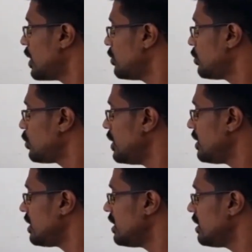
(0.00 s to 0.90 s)
Square root
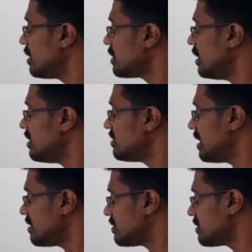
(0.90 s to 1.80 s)

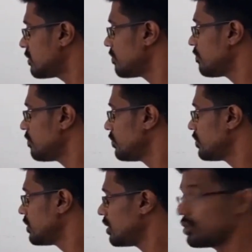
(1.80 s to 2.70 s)
36.
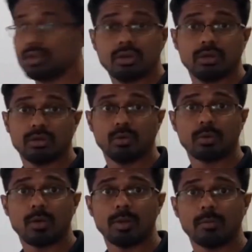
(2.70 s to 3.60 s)

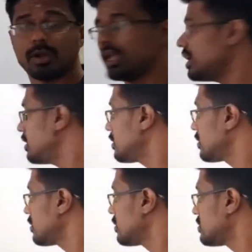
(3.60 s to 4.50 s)
No problem, right?
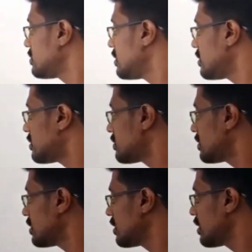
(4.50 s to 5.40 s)
6.
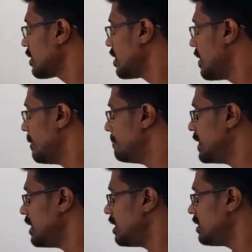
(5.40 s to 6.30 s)

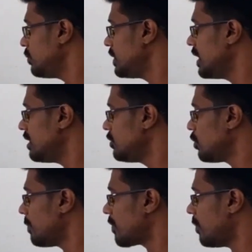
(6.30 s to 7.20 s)
But we
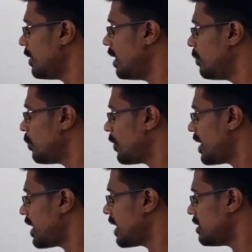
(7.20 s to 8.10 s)
get into a
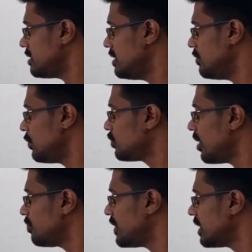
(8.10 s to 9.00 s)
problem when I give
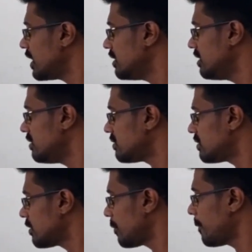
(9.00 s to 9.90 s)
you something like this.